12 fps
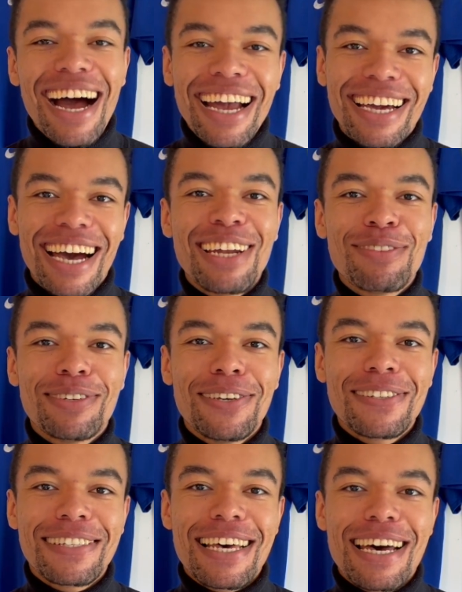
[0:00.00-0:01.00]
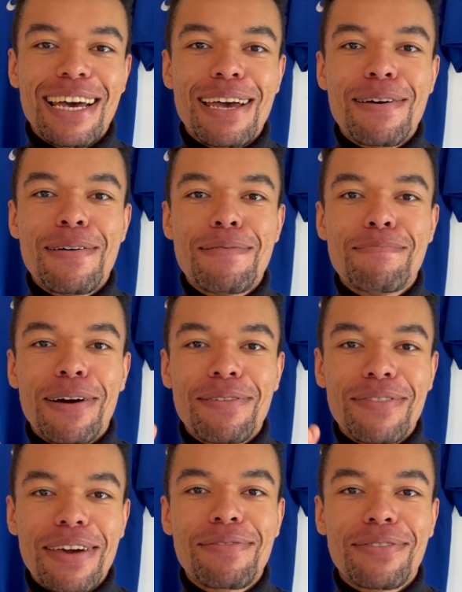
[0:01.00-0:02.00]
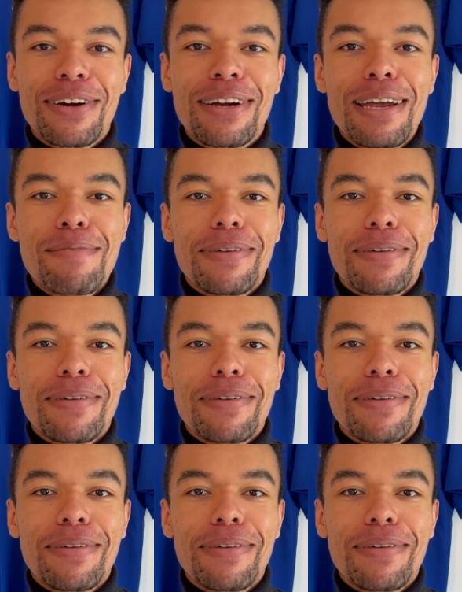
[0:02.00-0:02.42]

I kind of used that in my favor